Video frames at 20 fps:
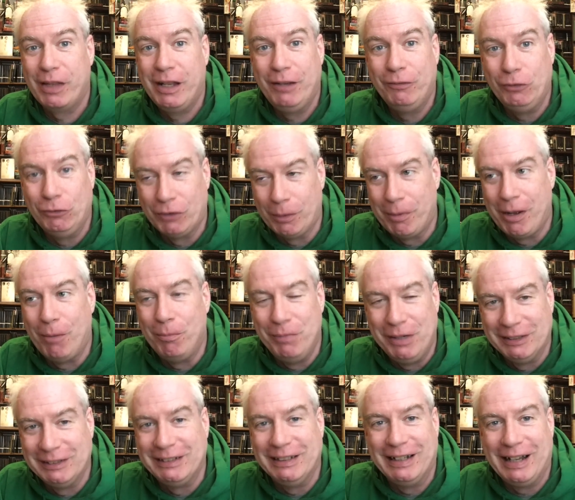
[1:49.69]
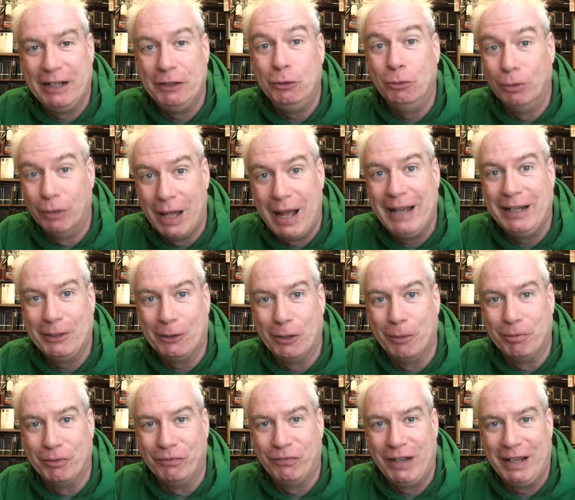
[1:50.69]
if you somehow missed it and you like
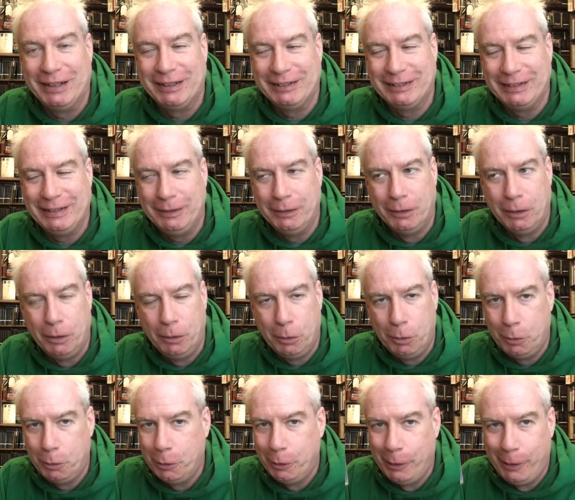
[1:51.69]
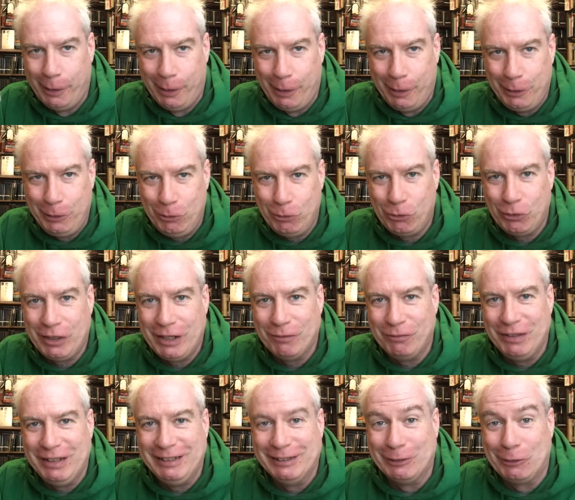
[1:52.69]
urban fantasy, you should
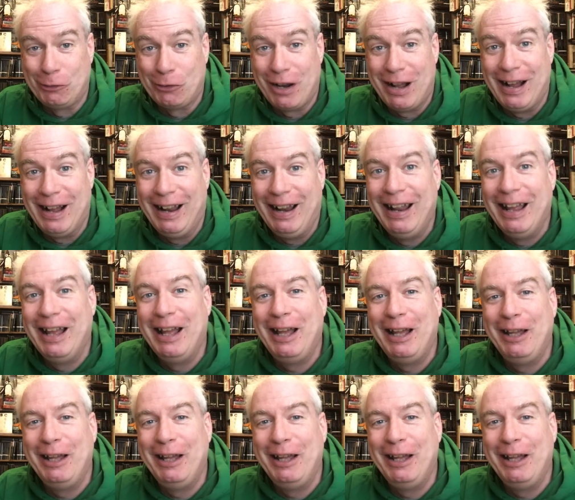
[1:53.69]
give these a try.